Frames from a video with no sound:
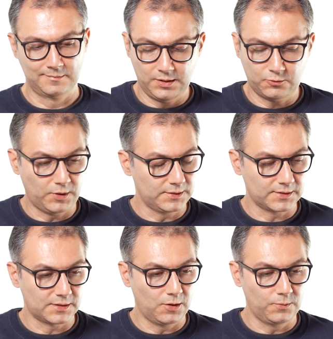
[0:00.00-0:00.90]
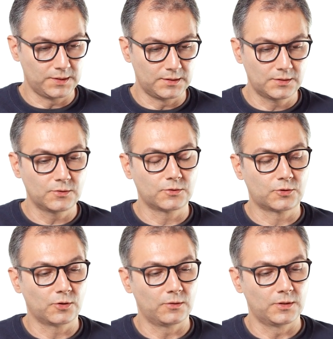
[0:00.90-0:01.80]
It runs slow with this
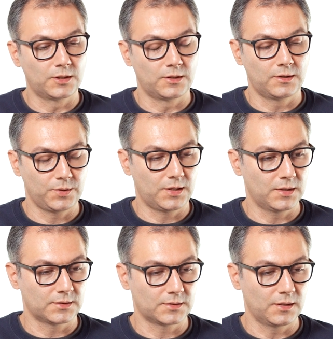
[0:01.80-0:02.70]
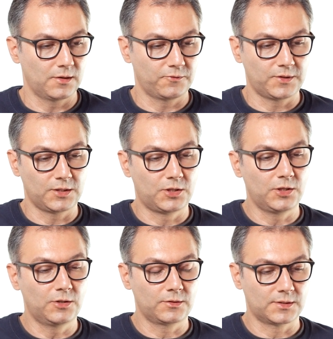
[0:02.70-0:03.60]
controller because of the
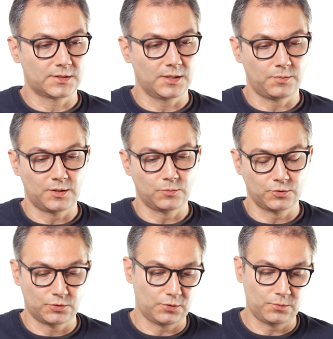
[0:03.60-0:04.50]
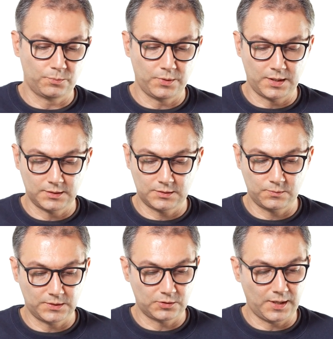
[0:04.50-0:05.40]
geared stepper motor, but
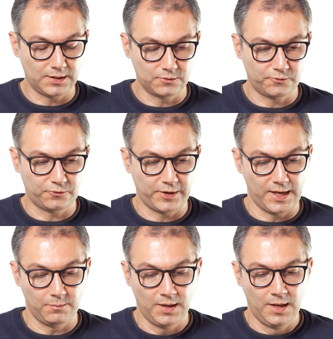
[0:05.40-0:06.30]
with Dragon Frame,